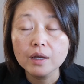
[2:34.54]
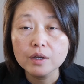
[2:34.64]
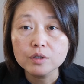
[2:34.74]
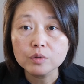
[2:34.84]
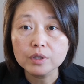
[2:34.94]

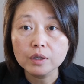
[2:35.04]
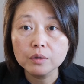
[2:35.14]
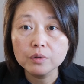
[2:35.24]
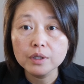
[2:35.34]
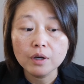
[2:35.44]
So the
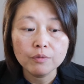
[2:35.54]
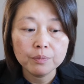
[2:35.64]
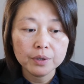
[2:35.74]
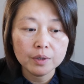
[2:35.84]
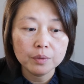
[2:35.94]
cooling off
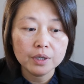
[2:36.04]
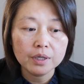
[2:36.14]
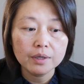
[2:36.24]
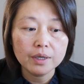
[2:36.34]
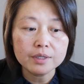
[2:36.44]
period
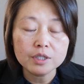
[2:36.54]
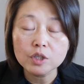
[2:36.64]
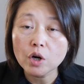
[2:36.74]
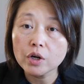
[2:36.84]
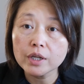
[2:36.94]
is
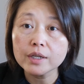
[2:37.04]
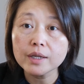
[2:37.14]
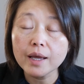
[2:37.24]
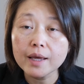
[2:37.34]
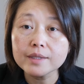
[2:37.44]
started
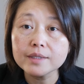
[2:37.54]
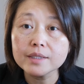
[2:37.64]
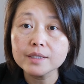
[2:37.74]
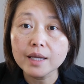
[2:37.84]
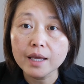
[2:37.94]
at
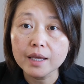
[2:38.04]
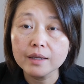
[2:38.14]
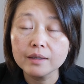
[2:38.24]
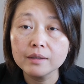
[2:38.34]
the